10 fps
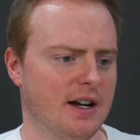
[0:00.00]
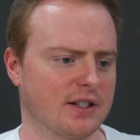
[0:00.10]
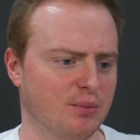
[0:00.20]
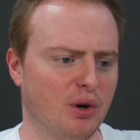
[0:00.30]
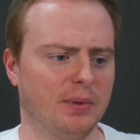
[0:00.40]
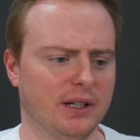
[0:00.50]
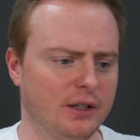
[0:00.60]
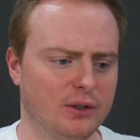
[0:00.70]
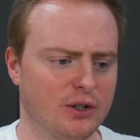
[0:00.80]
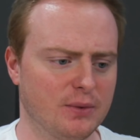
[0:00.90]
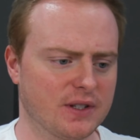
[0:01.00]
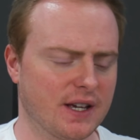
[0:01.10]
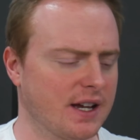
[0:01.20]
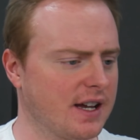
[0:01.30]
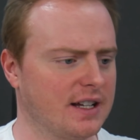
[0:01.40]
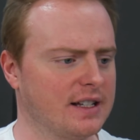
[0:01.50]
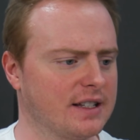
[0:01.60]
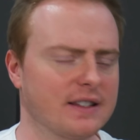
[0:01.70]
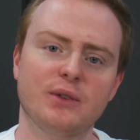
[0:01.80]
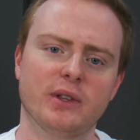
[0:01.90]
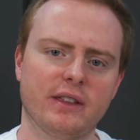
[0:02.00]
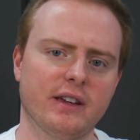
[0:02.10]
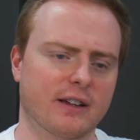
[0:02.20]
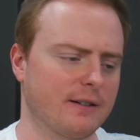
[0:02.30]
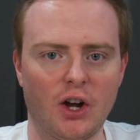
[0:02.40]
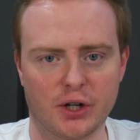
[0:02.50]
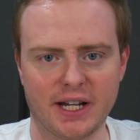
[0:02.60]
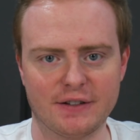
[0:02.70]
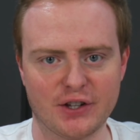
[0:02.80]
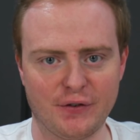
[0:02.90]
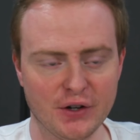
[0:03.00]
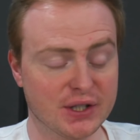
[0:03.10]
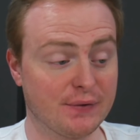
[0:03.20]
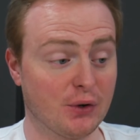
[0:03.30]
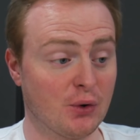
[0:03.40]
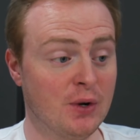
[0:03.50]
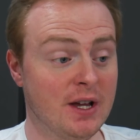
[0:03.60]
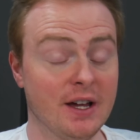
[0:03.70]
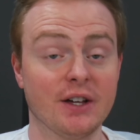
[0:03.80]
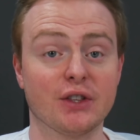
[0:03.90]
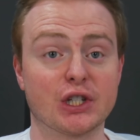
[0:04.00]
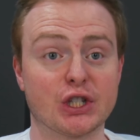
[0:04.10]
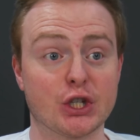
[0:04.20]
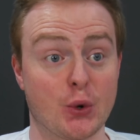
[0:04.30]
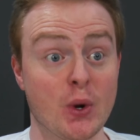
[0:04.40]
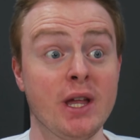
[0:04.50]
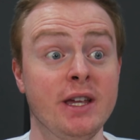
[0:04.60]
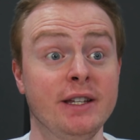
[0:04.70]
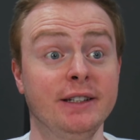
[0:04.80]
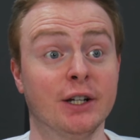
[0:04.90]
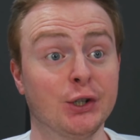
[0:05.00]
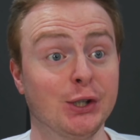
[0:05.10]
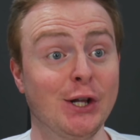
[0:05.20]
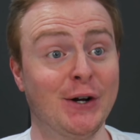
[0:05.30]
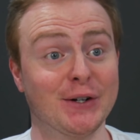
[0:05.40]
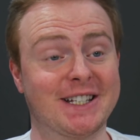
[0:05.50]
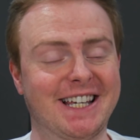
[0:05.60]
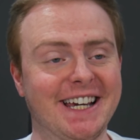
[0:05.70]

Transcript: some popular YouTubers here and see what they think. Okay, so first of all, the screen looks